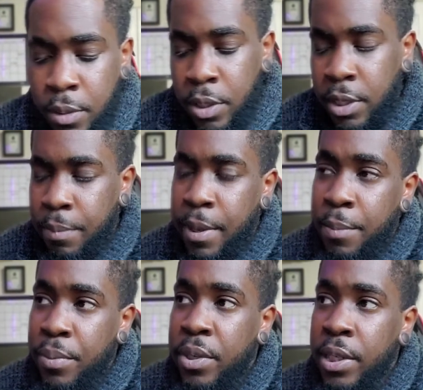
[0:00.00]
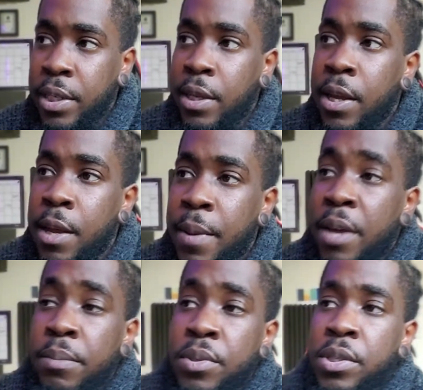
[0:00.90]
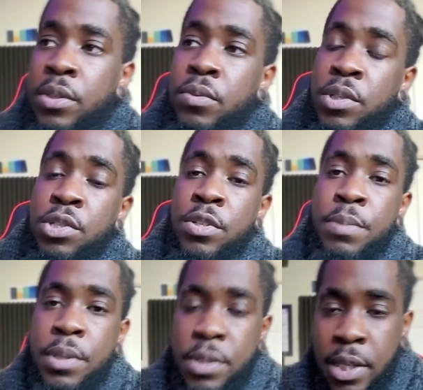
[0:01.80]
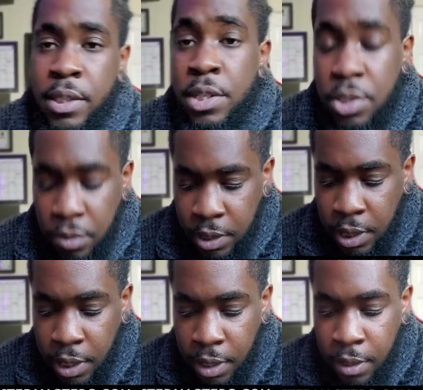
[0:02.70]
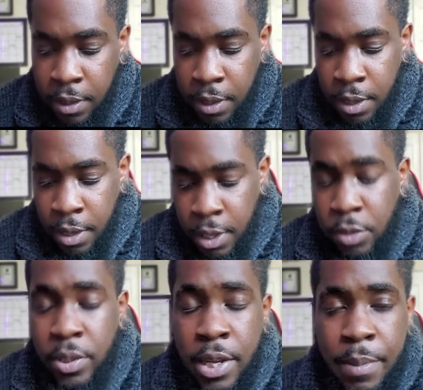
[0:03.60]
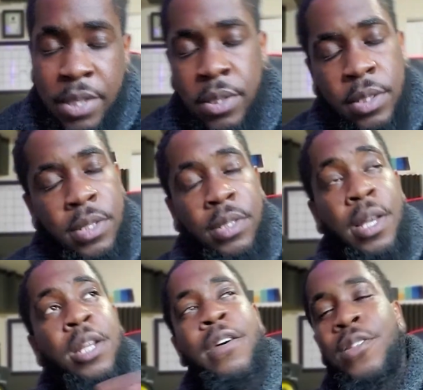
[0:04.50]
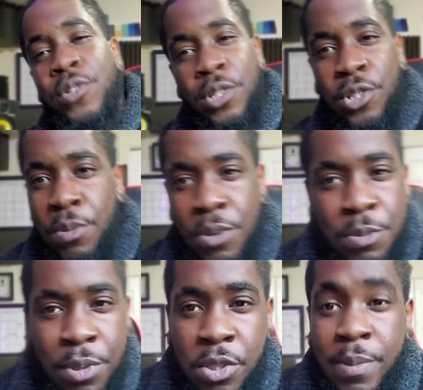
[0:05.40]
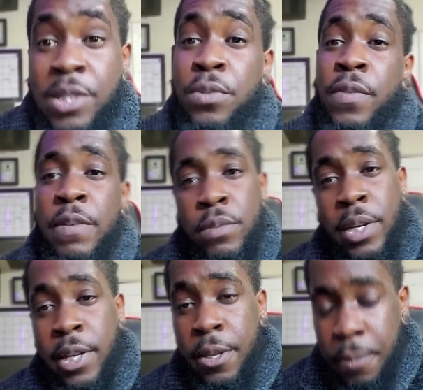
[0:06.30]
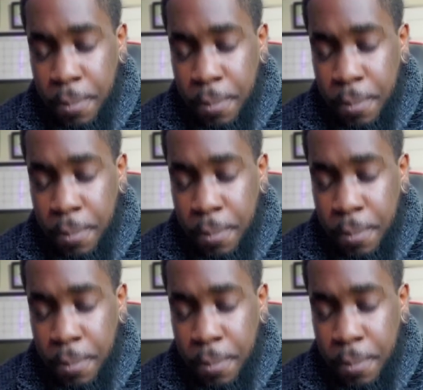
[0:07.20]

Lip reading: The thing about putting out music through distributors like DistroKid and UnitedMasters, there's a ton of other distributors, but those are my 2 favorite right now.